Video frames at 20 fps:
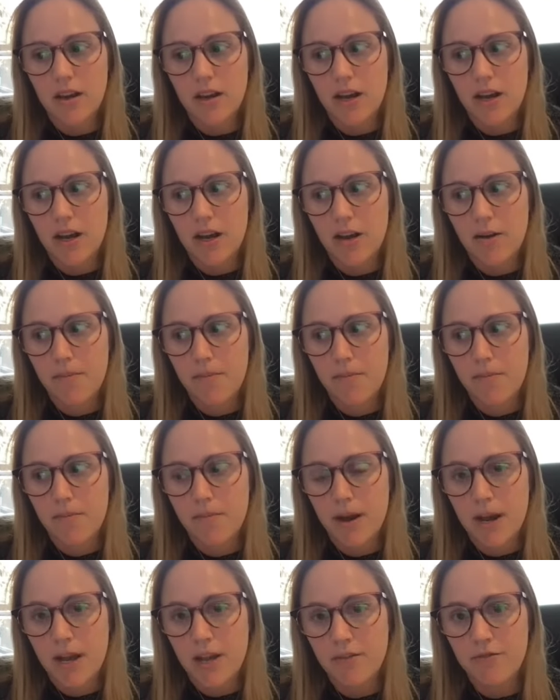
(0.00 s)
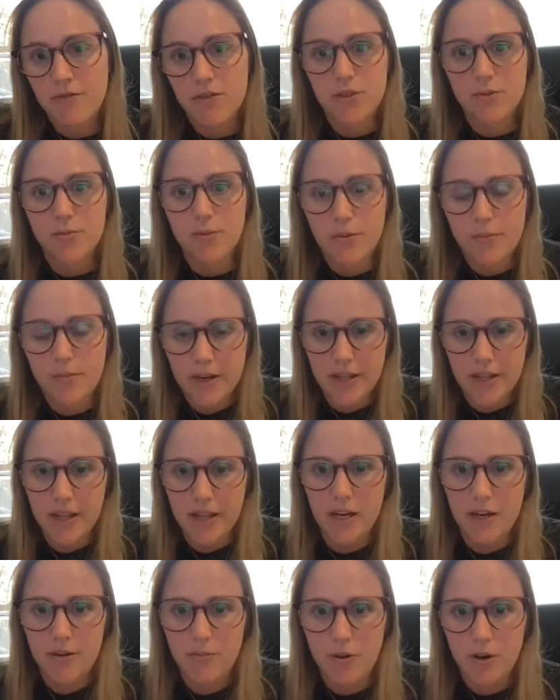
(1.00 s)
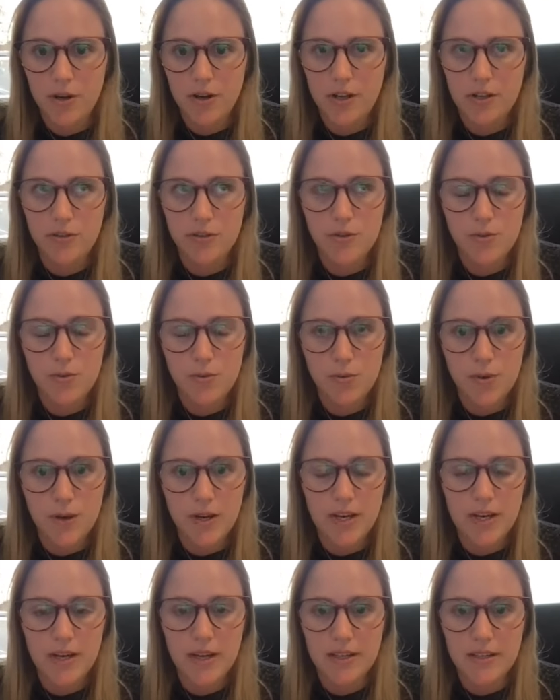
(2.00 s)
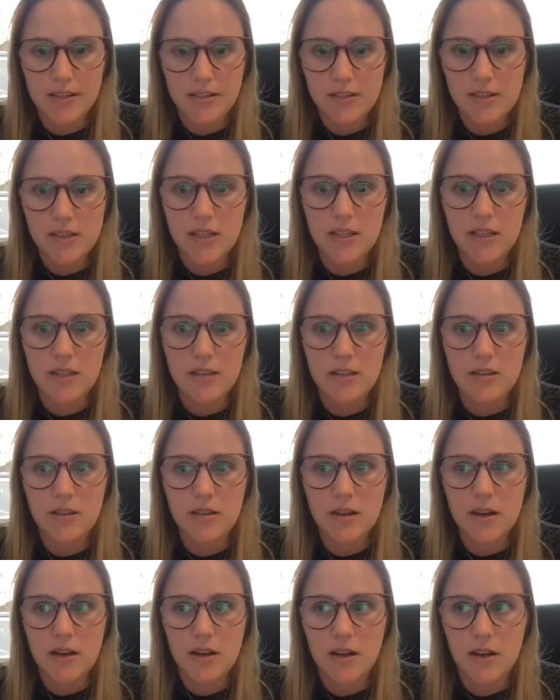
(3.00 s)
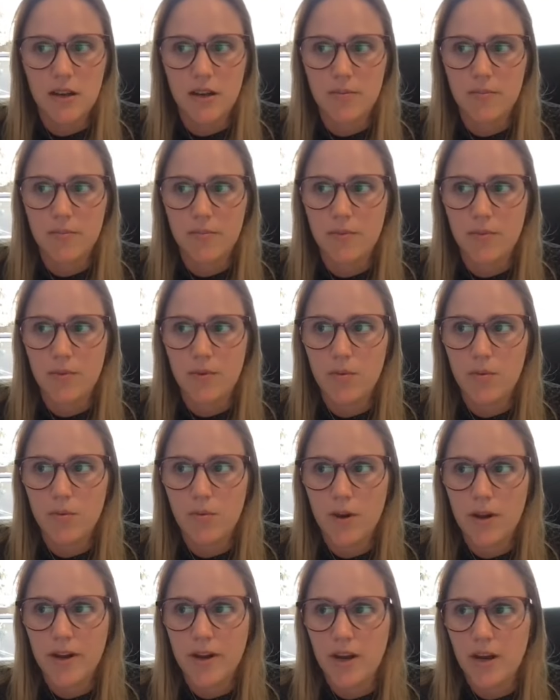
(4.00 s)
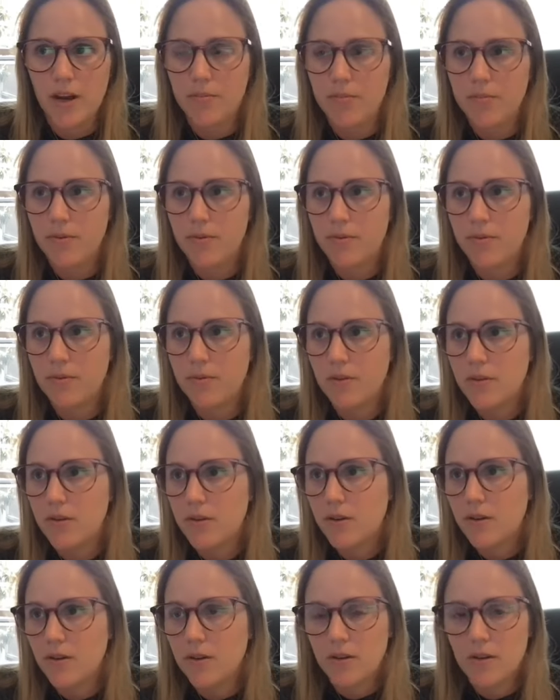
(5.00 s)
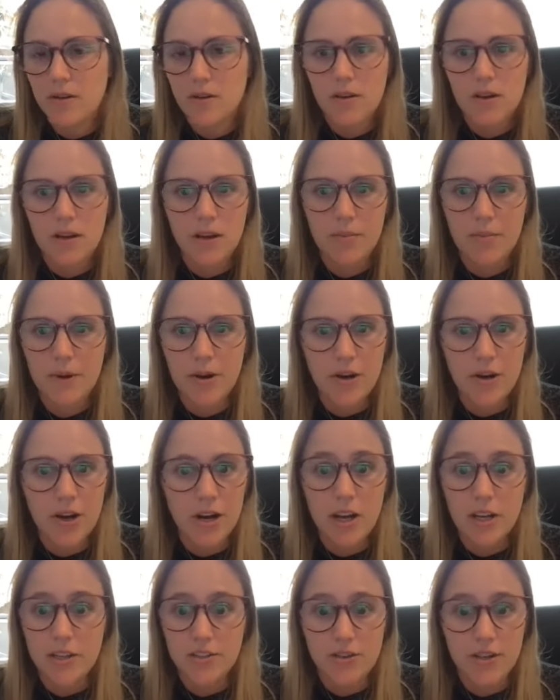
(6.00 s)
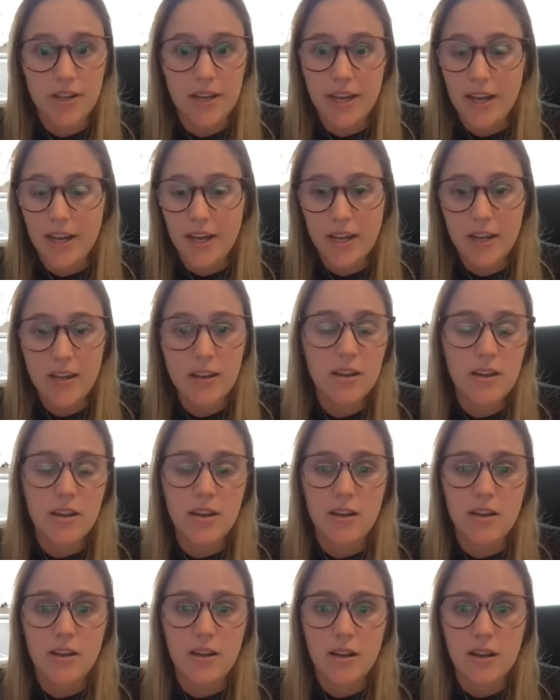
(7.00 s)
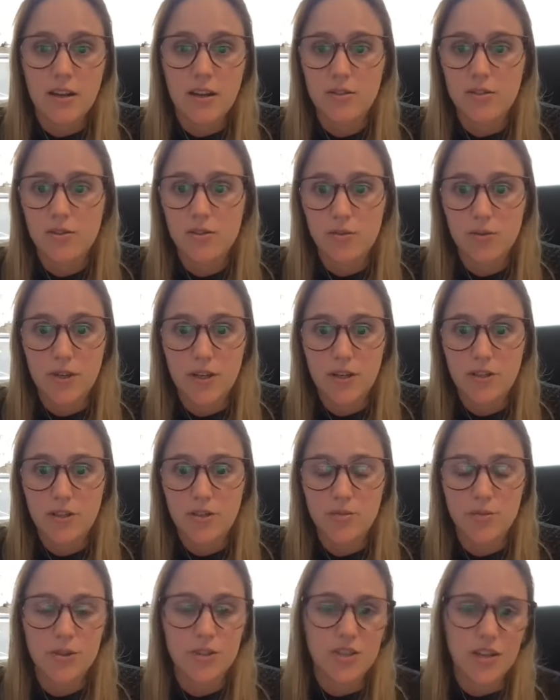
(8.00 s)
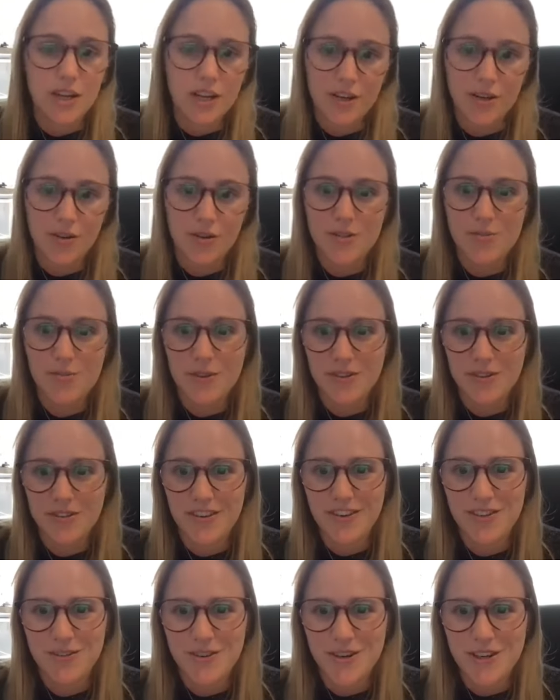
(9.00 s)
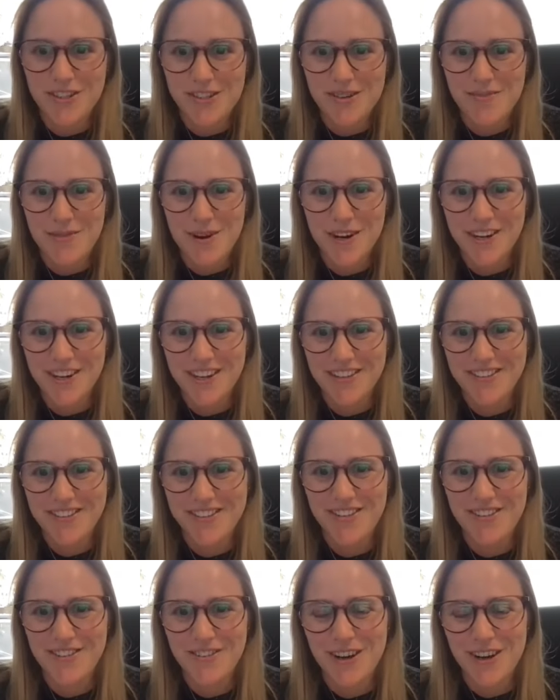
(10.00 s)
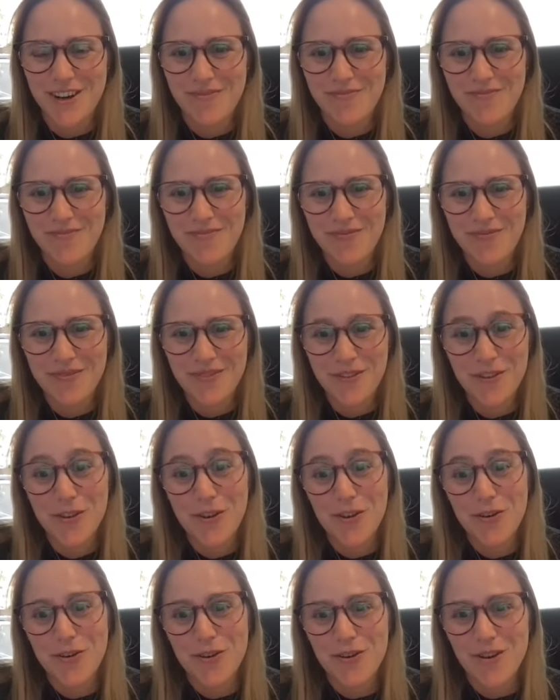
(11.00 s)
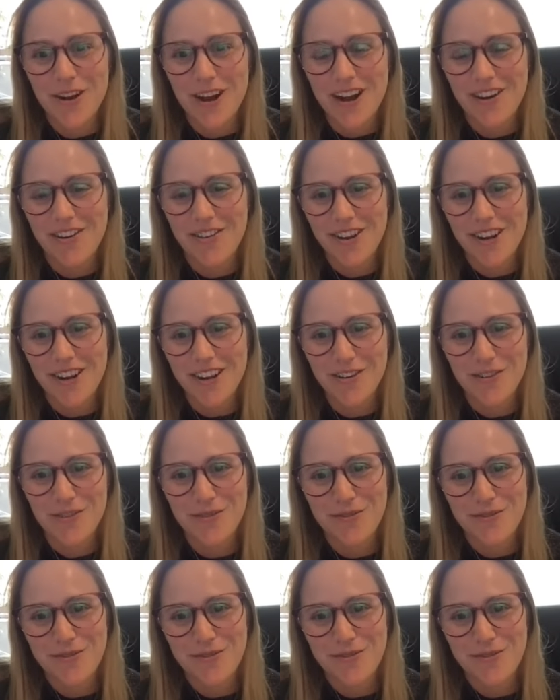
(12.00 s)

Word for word: um, my first property that I bought in 2019 um, went up about 100k in in two years which i know it's been a crazy market so um don't know how kind of